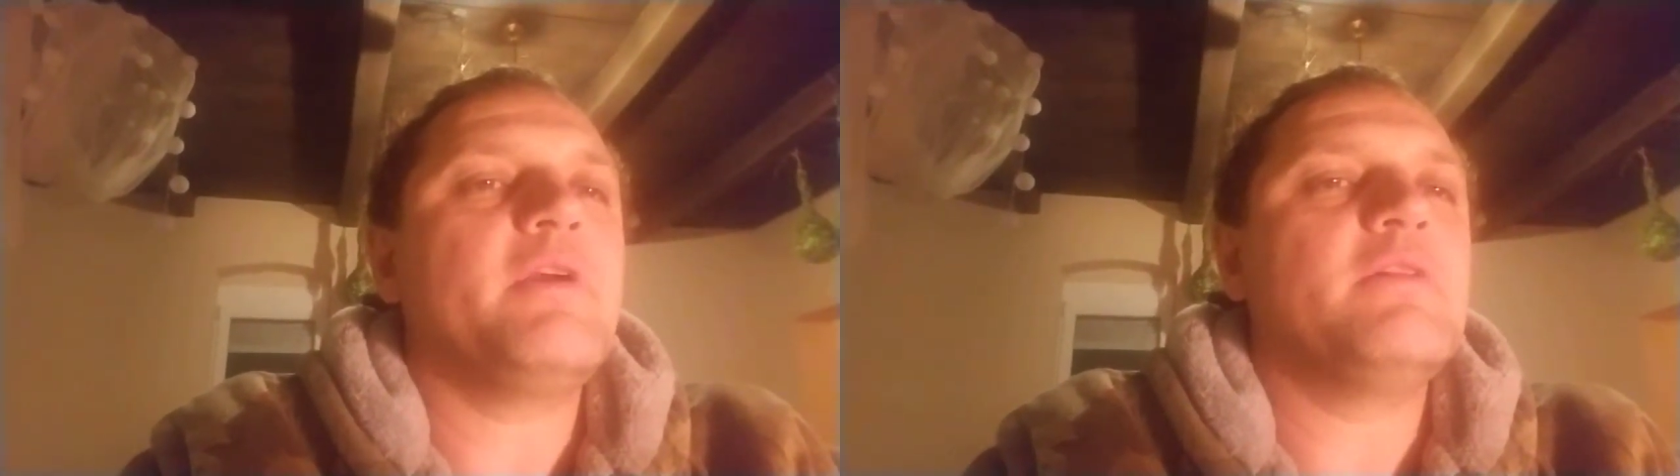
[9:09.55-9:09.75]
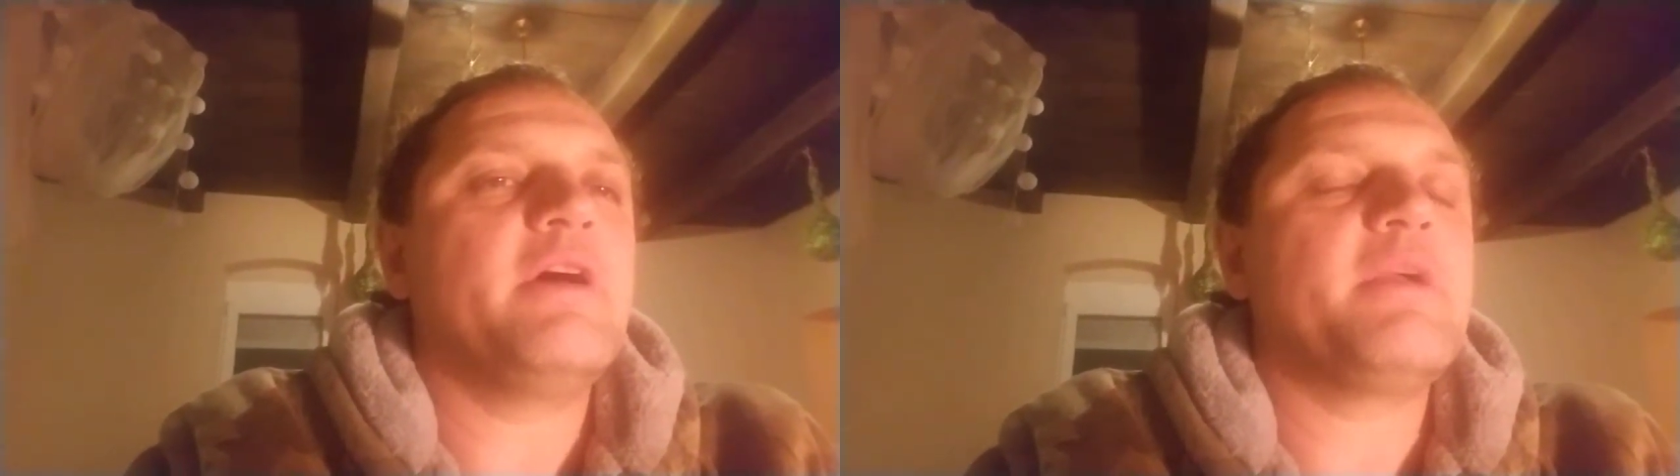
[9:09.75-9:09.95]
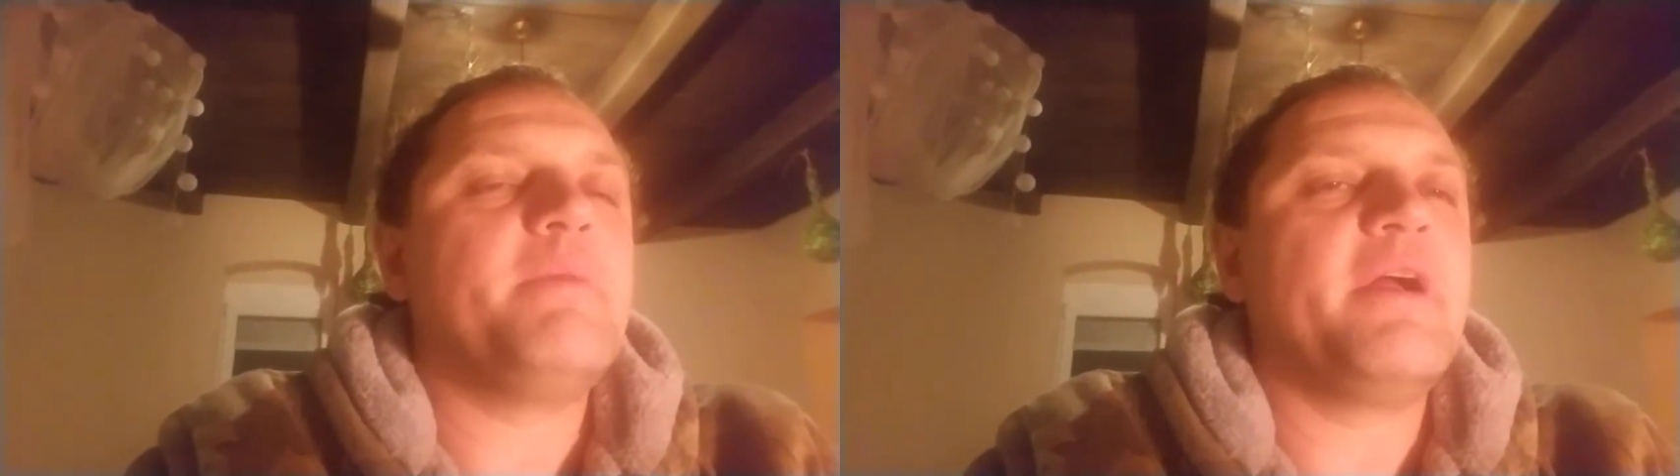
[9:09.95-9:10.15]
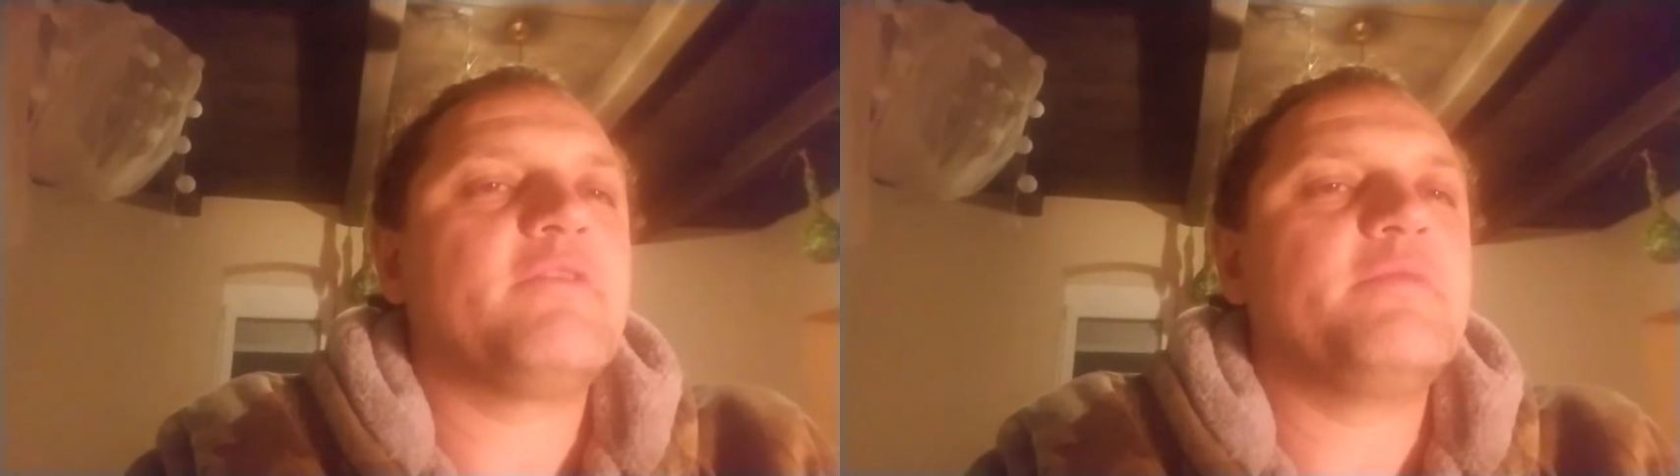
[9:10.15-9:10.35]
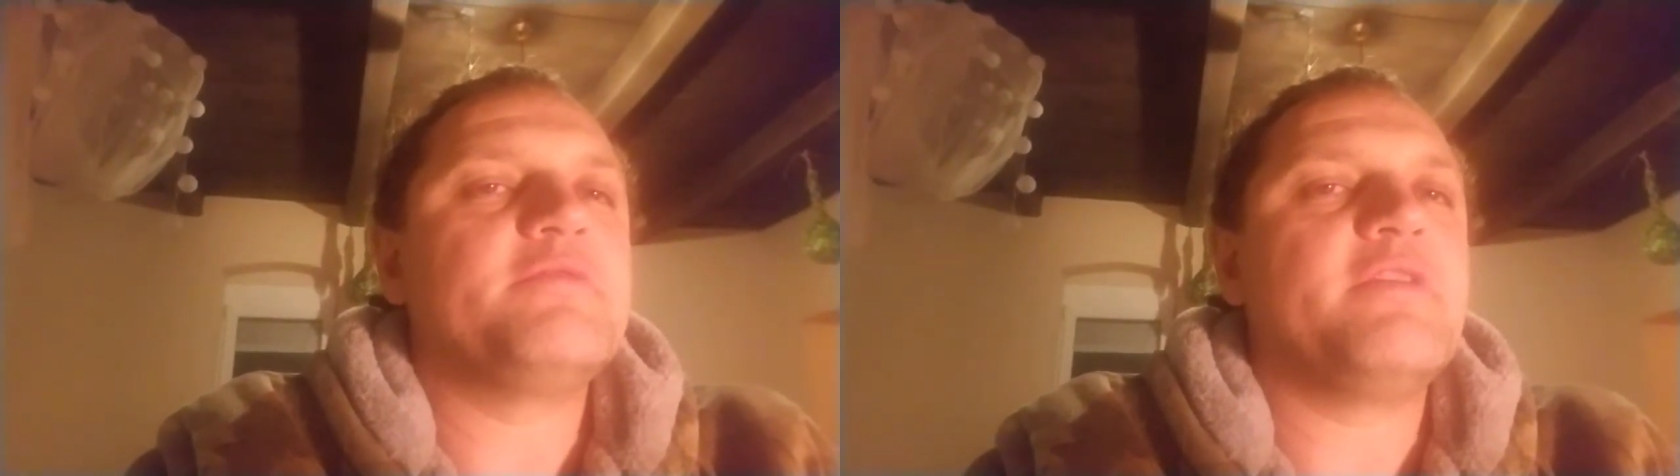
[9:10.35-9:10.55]
like buying
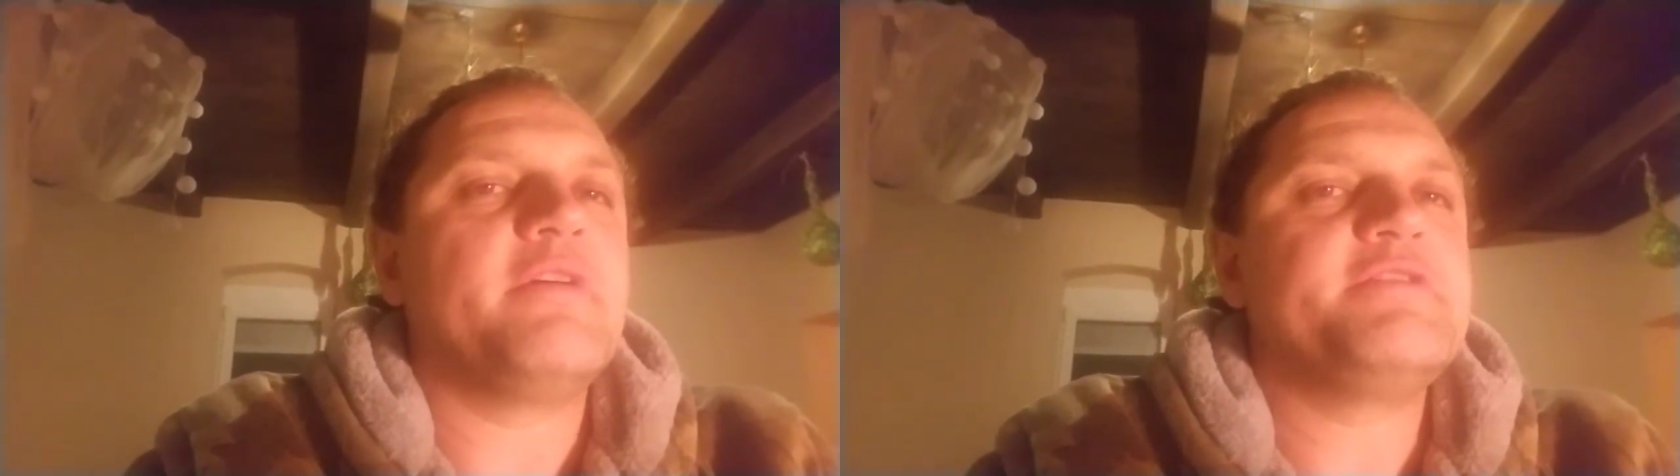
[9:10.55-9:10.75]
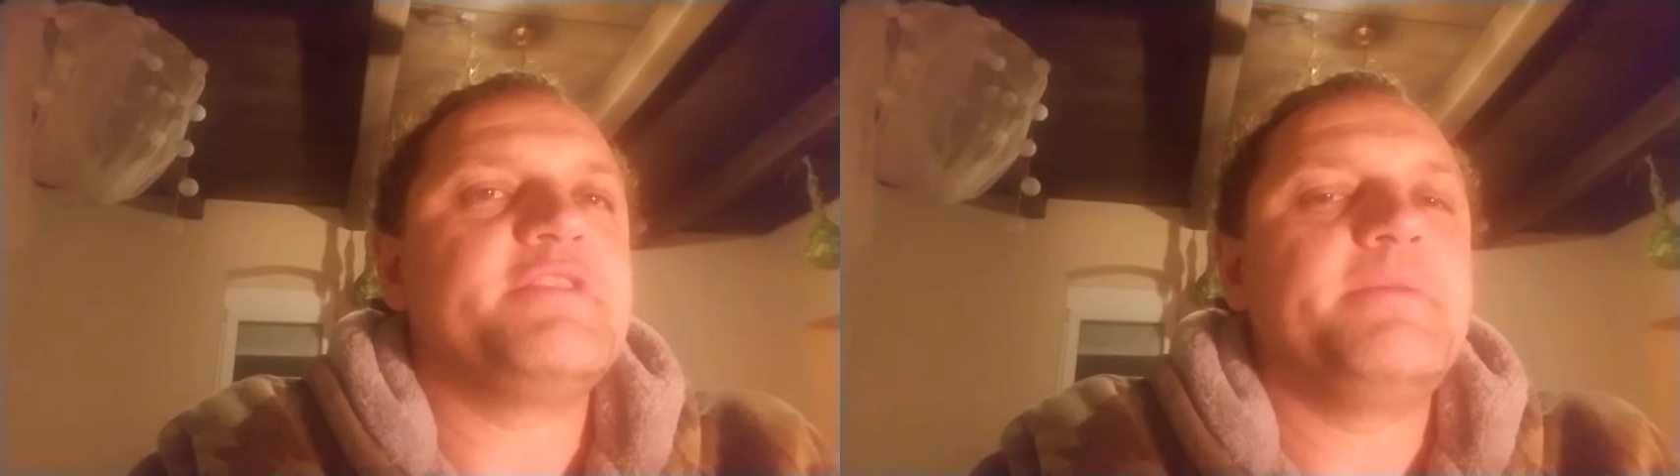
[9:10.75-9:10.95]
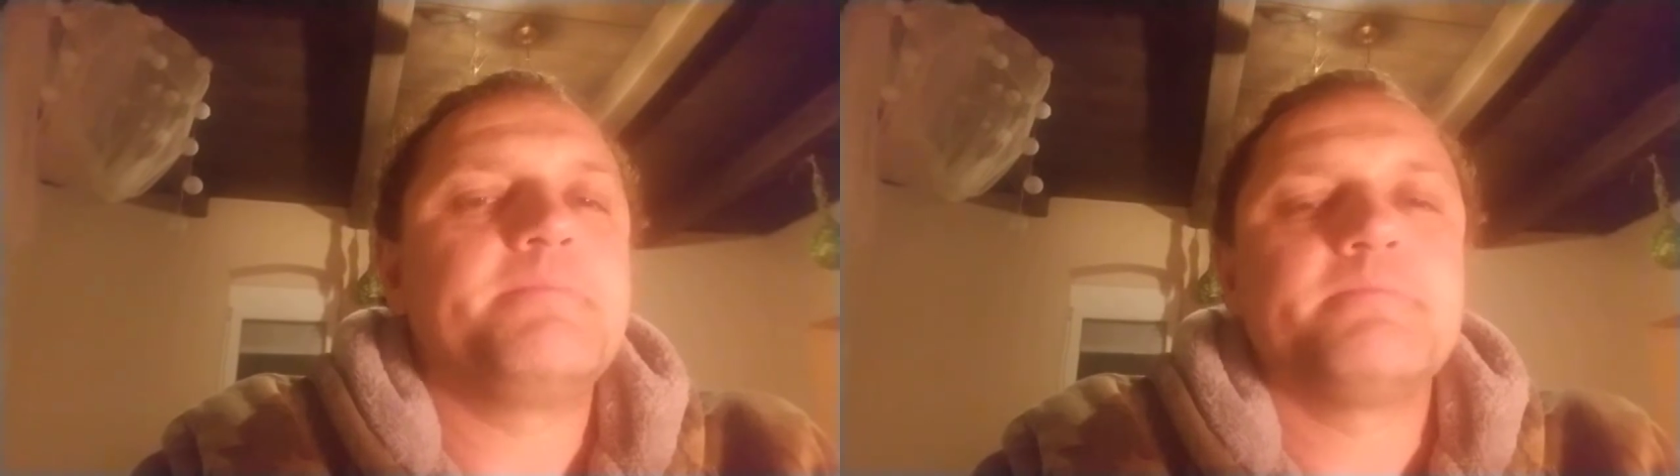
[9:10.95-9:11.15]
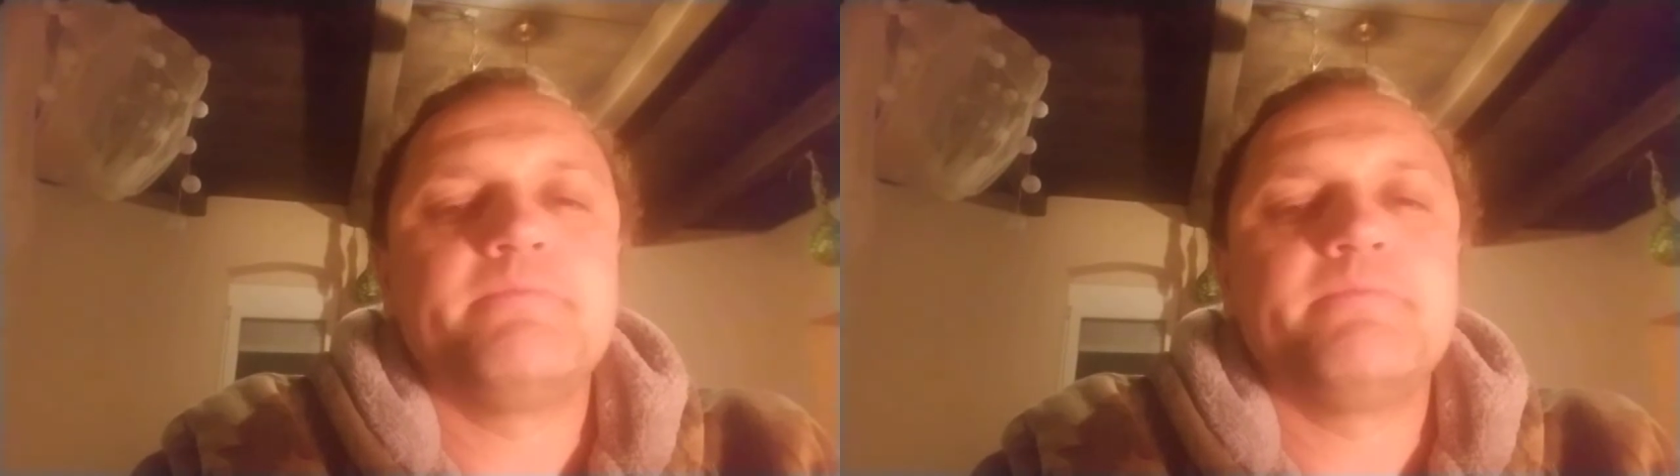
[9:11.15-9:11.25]
cryptocurrency,